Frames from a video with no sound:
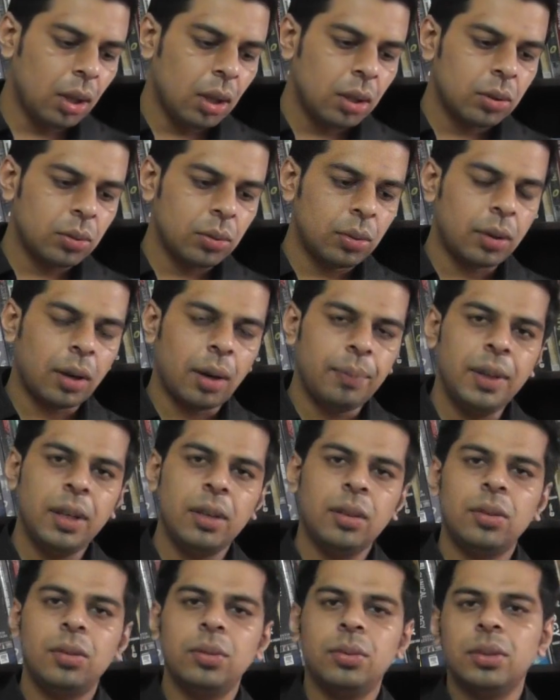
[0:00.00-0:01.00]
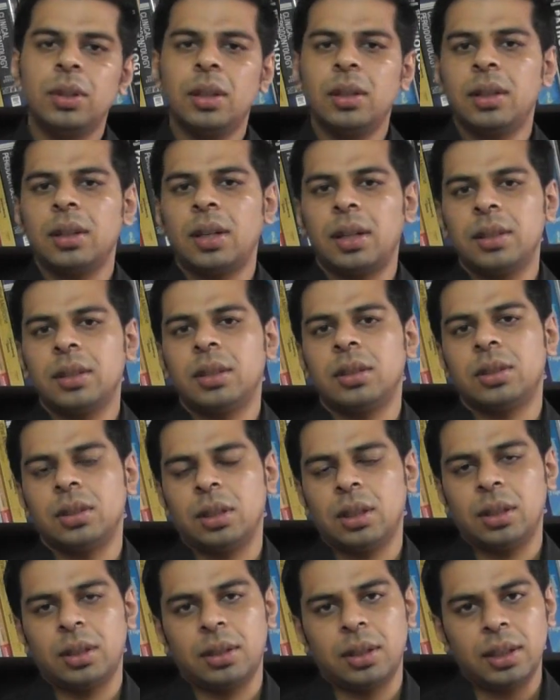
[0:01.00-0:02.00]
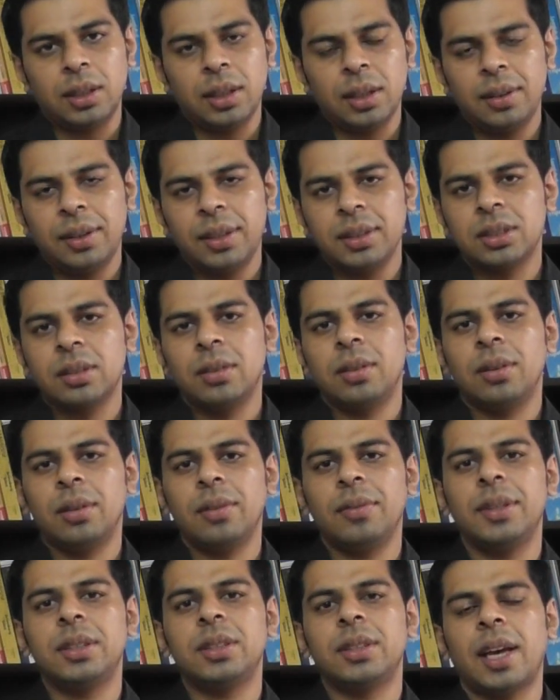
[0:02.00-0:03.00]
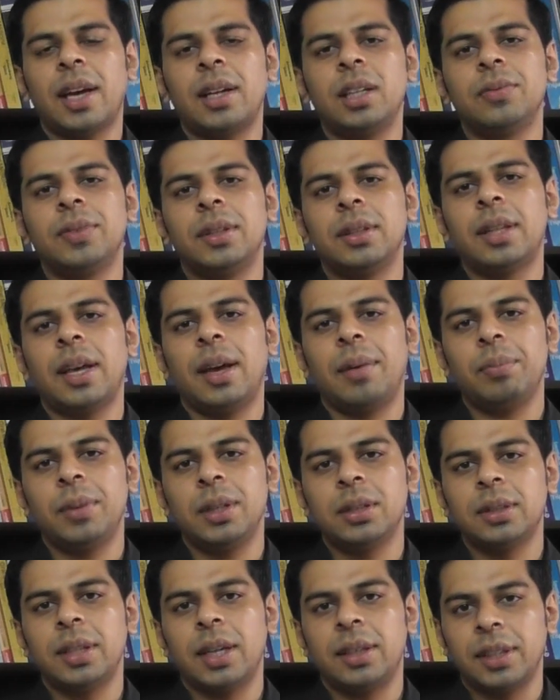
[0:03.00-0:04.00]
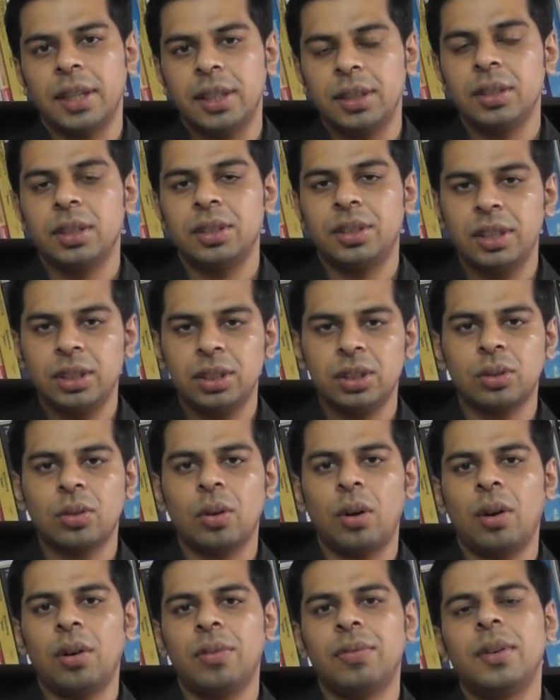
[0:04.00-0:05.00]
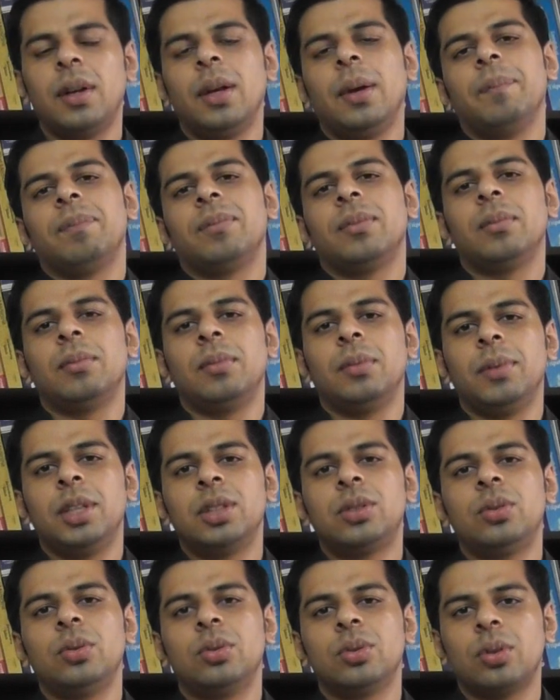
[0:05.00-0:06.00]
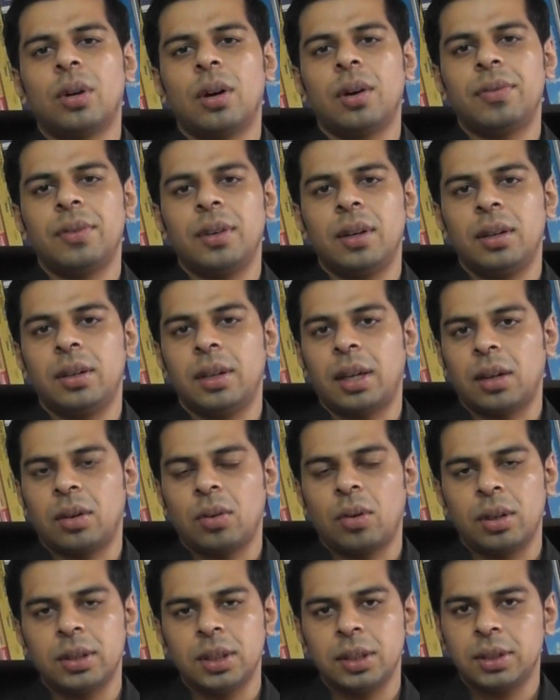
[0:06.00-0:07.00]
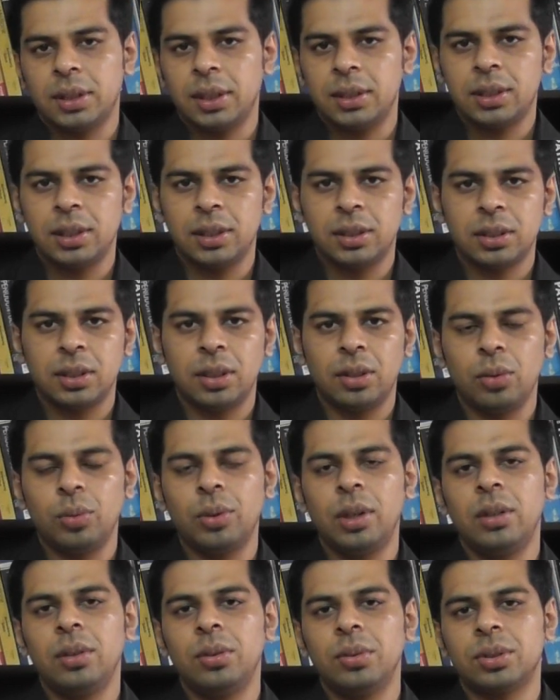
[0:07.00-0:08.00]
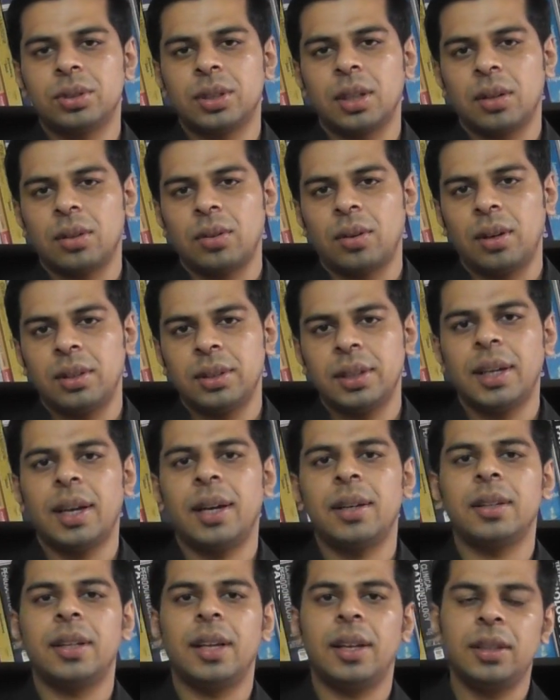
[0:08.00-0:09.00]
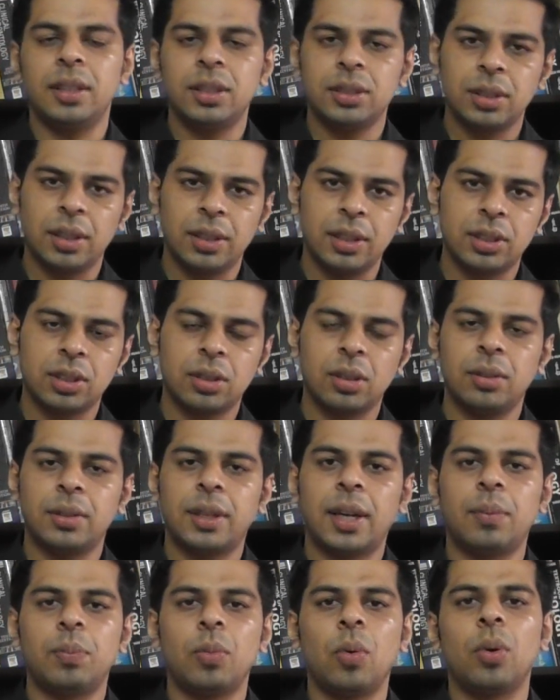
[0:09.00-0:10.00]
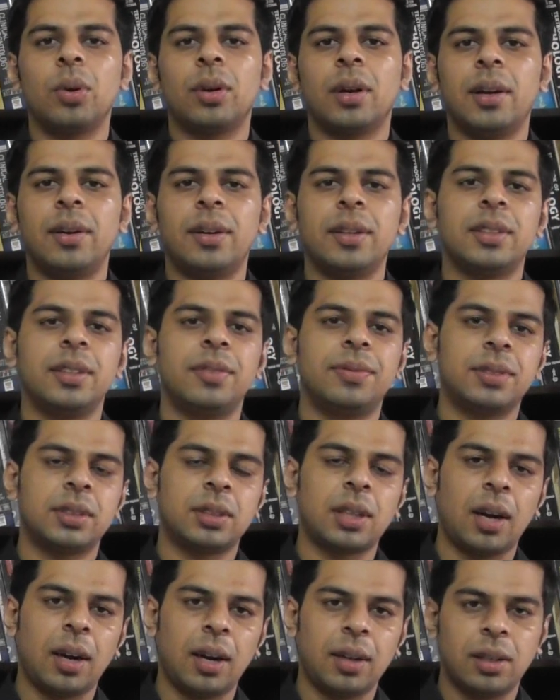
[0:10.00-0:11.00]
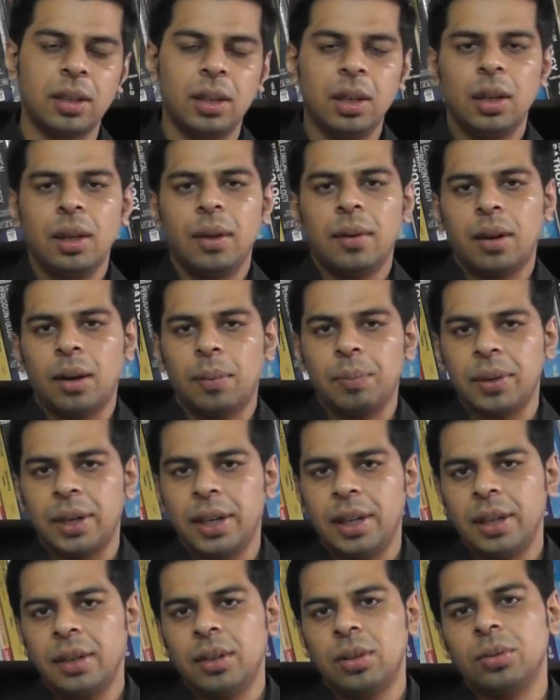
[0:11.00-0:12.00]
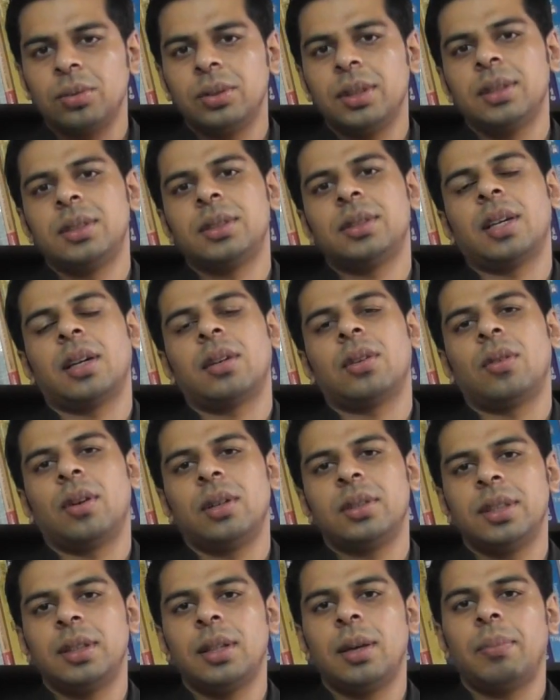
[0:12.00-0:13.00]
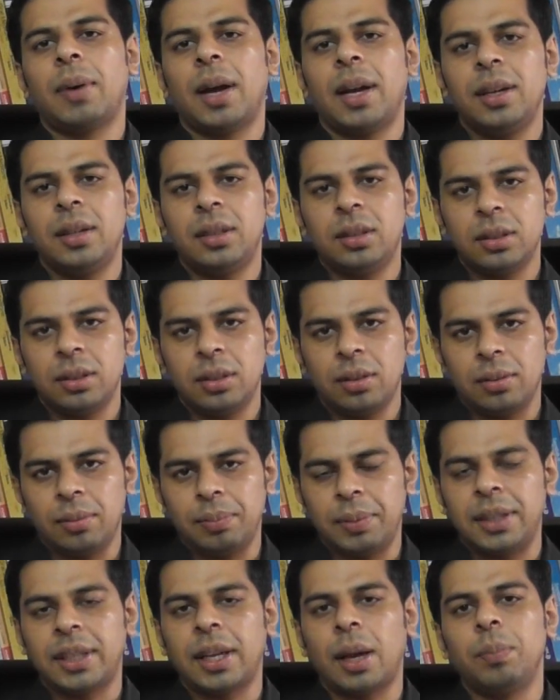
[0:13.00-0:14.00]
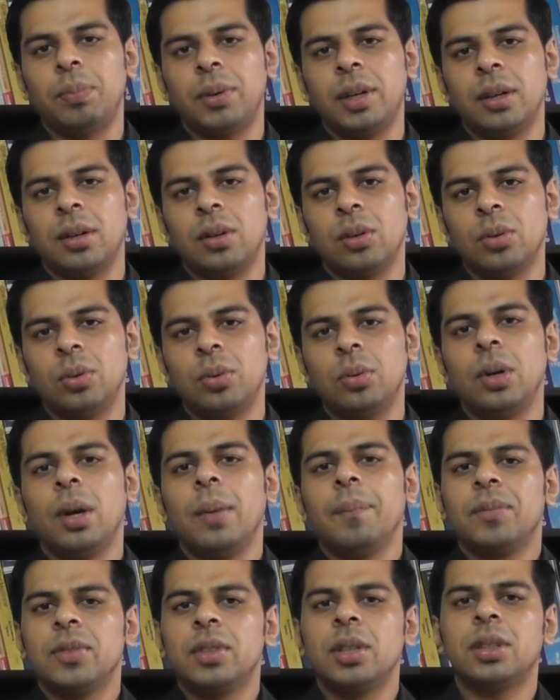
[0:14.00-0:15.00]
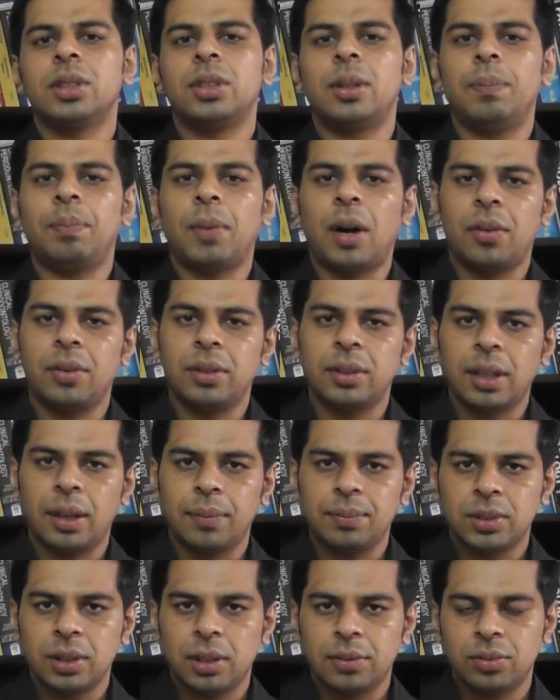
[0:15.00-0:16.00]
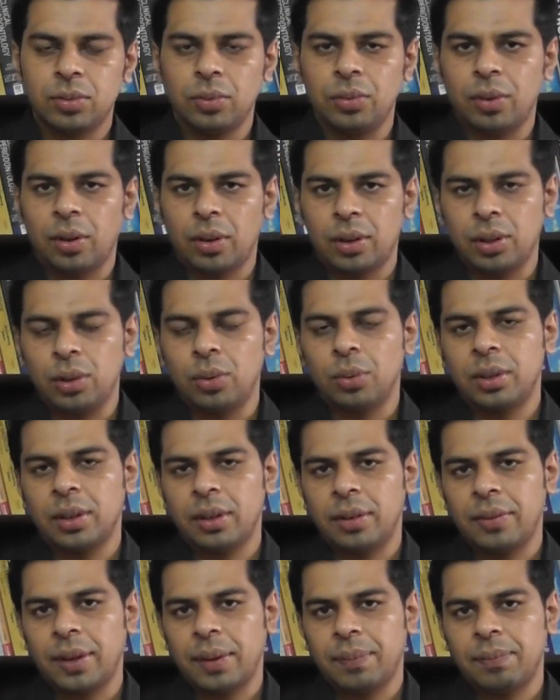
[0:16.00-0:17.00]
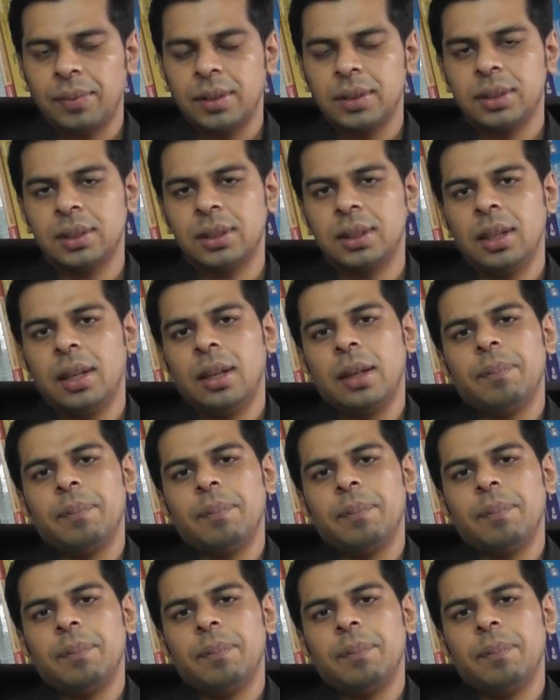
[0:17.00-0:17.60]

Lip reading: So coming to the another risk which carries with them is that there is a risk of misuse of technology, since it's a dual use technology, and there is a risk that more countries, if start upgrading to this technology, they might be tempted to just empower themselves to our nuclear weapons.